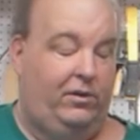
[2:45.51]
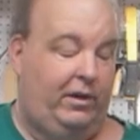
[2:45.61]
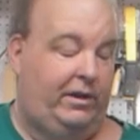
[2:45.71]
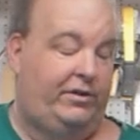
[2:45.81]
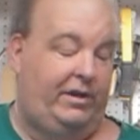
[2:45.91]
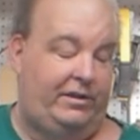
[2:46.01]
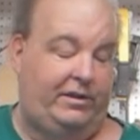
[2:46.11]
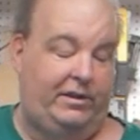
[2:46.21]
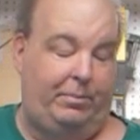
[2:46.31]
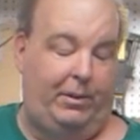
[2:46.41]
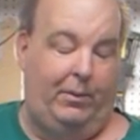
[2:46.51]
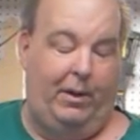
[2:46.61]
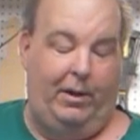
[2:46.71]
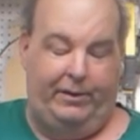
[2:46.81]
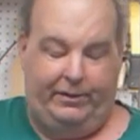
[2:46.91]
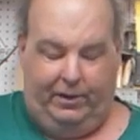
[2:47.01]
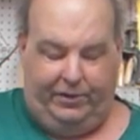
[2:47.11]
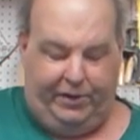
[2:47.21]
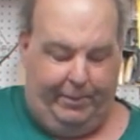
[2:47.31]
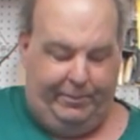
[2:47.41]
You can adjust this pretty well. There's a
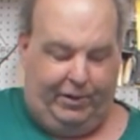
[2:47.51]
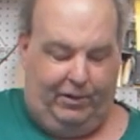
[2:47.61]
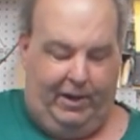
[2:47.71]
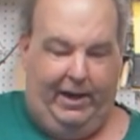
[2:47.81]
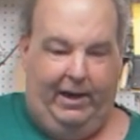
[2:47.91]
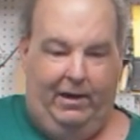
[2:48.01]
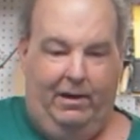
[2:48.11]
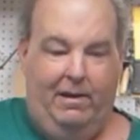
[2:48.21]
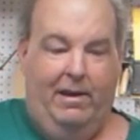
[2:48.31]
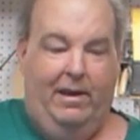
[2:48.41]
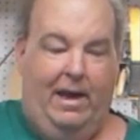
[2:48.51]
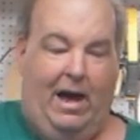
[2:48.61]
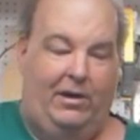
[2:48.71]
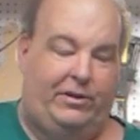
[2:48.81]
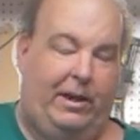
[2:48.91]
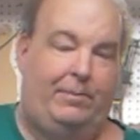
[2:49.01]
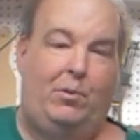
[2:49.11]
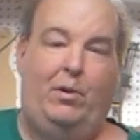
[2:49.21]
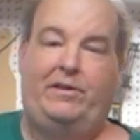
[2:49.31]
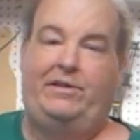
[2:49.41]
little thumb screw right here. How deep
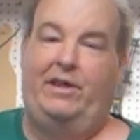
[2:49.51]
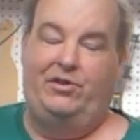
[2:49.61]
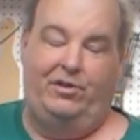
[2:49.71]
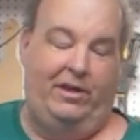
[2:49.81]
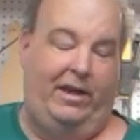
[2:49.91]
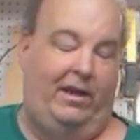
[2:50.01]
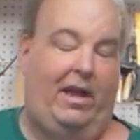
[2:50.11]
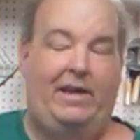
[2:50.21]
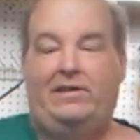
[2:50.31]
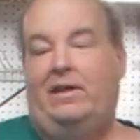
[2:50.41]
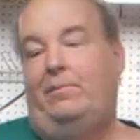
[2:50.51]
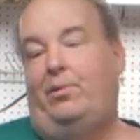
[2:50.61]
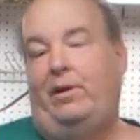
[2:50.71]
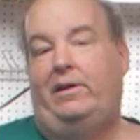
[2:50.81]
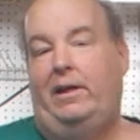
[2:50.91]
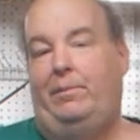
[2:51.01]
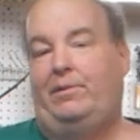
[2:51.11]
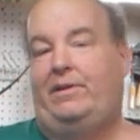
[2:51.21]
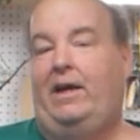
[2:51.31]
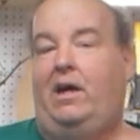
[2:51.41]
you want to set your nail. I set them pretty deep
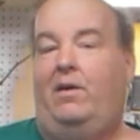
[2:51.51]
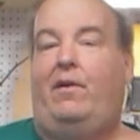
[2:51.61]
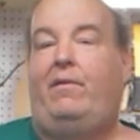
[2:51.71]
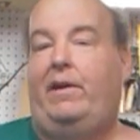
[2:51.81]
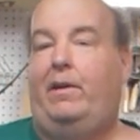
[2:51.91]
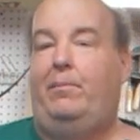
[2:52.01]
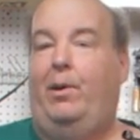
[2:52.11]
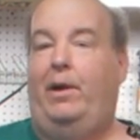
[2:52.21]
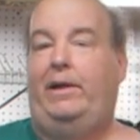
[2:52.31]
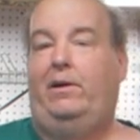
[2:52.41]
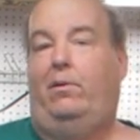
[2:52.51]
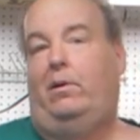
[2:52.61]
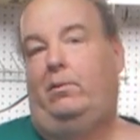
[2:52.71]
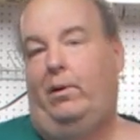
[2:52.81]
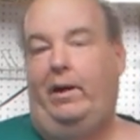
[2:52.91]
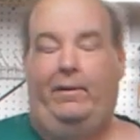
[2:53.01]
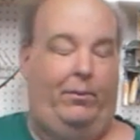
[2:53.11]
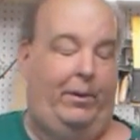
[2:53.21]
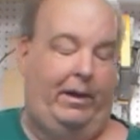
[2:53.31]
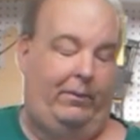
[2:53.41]
because I cover everything in putty or
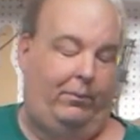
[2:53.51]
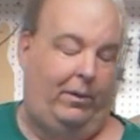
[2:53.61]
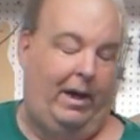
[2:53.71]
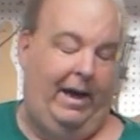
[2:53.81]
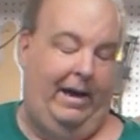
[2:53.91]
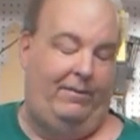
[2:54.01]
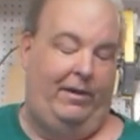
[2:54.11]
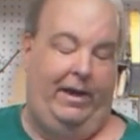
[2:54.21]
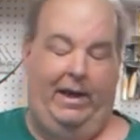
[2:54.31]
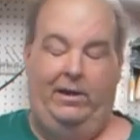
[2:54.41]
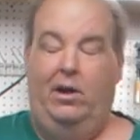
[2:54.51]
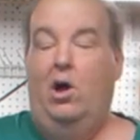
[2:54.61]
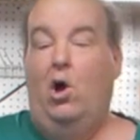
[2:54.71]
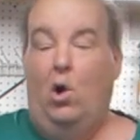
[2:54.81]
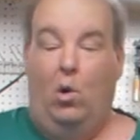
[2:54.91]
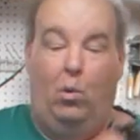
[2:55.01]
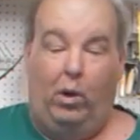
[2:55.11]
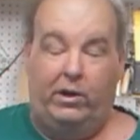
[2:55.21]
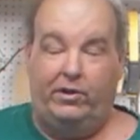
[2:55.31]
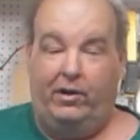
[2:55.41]
whatever I have on hand.
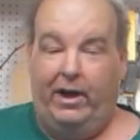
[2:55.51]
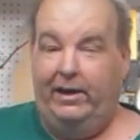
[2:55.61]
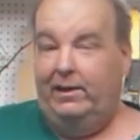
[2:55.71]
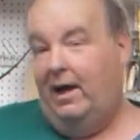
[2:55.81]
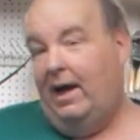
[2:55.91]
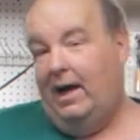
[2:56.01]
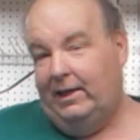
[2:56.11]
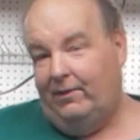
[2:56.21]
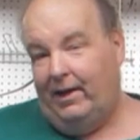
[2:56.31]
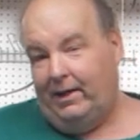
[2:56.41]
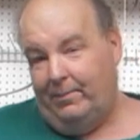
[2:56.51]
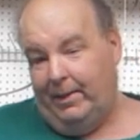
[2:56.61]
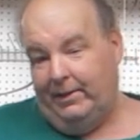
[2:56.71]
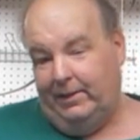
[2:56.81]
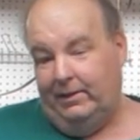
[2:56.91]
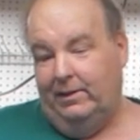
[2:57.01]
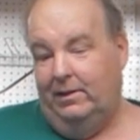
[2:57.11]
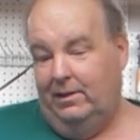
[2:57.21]
Works great. Highly recommend it.